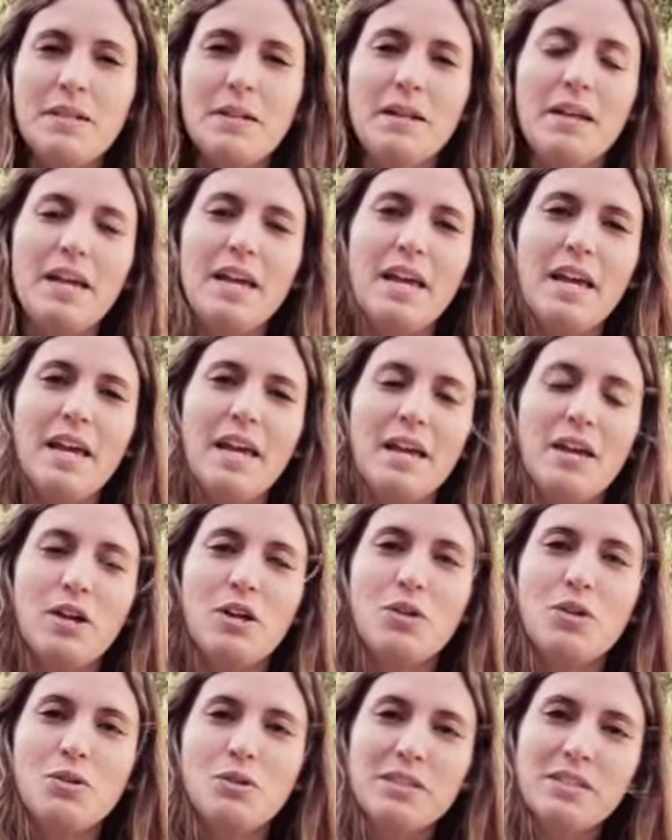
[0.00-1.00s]
it
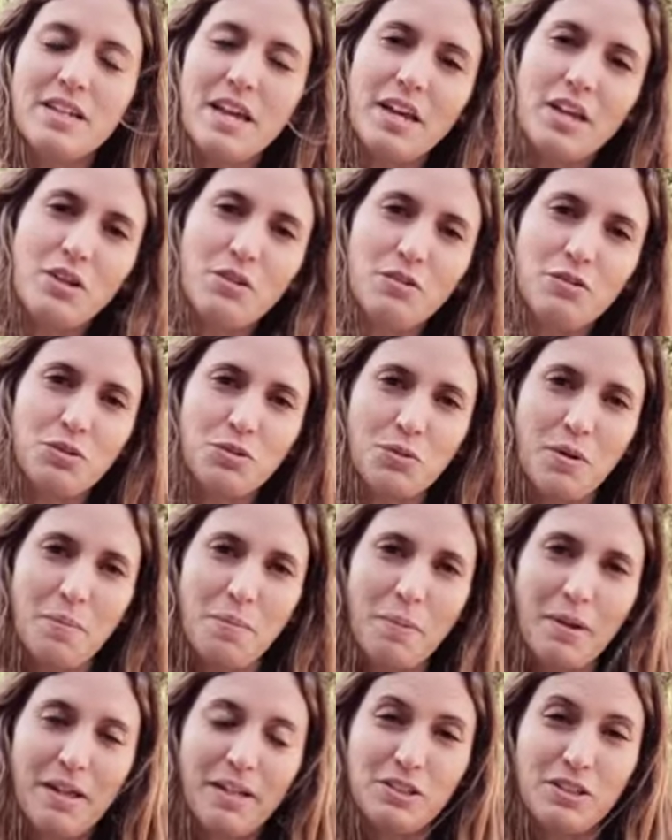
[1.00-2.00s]
could take you to a
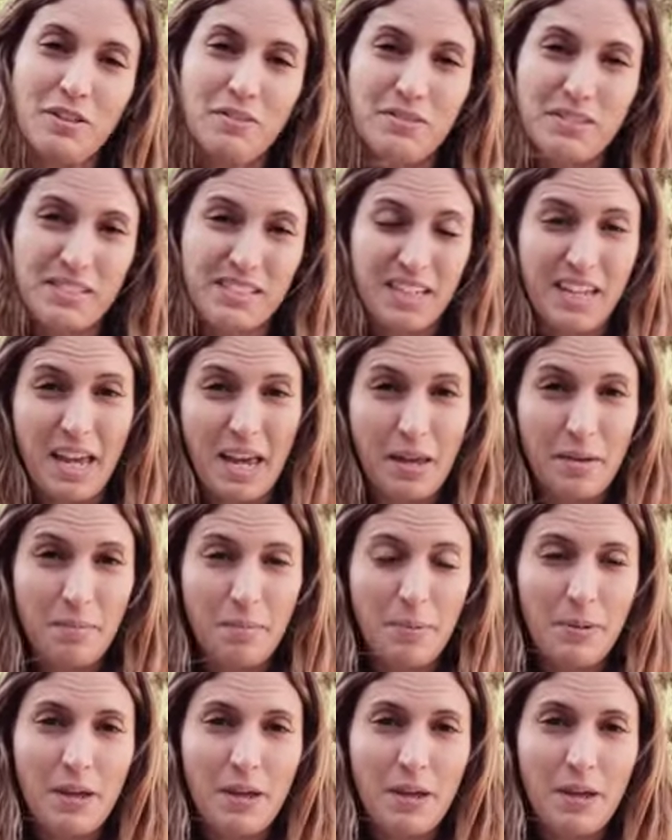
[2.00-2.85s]
place of escape,